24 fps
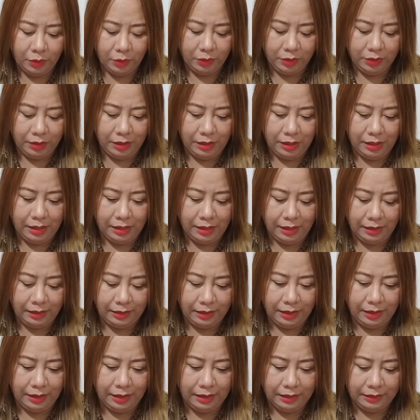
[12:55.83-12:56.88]
Okay,
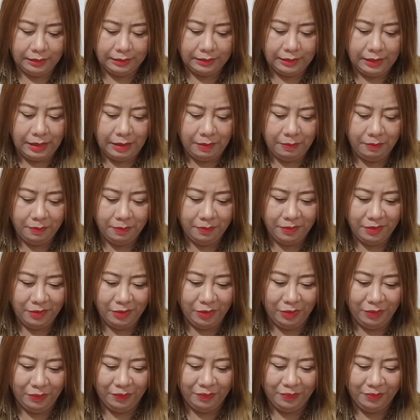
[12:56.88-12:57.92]
and then accept.
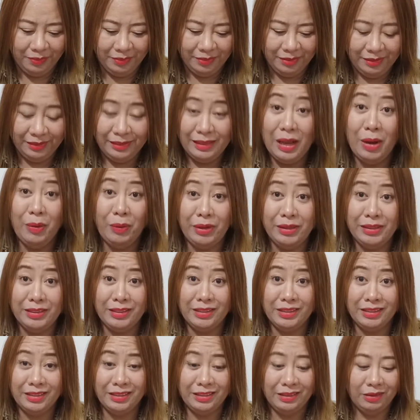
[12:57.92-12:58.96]
Now
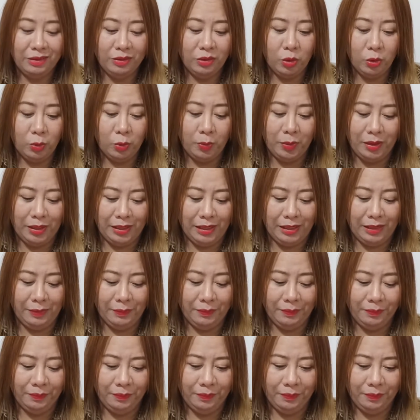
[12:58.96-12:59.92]
it's opening.